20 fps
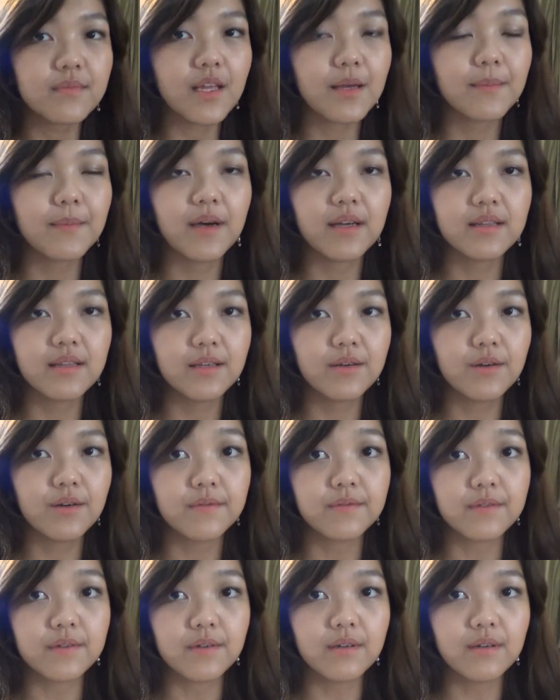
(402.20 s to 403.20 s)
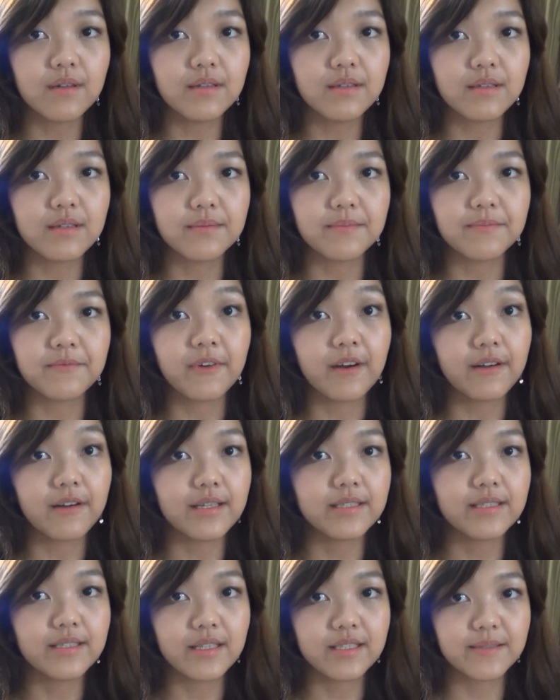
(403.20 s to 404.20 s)
but I think overall the
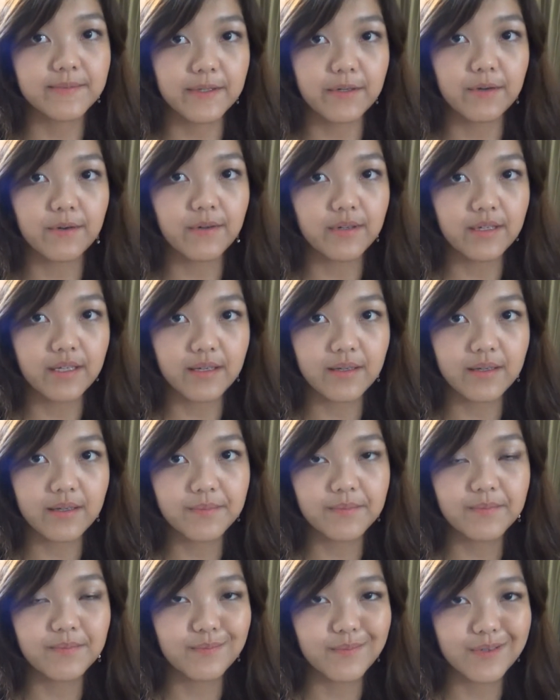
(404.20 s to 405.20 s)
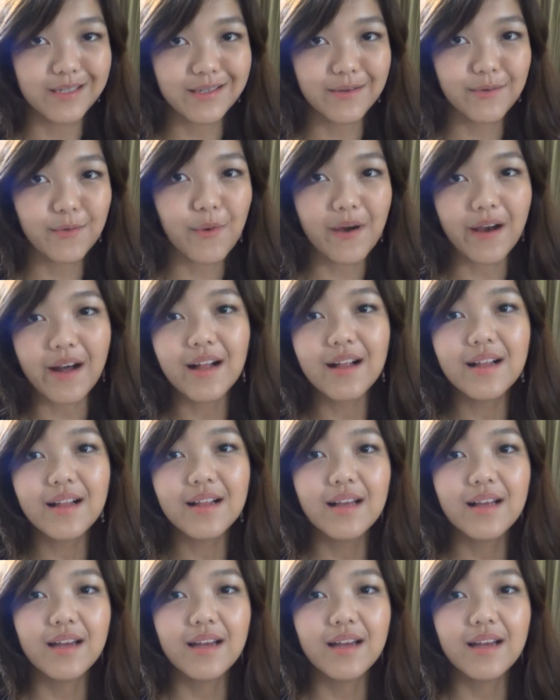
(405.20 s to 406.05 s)
foundation has been holding up pretty well.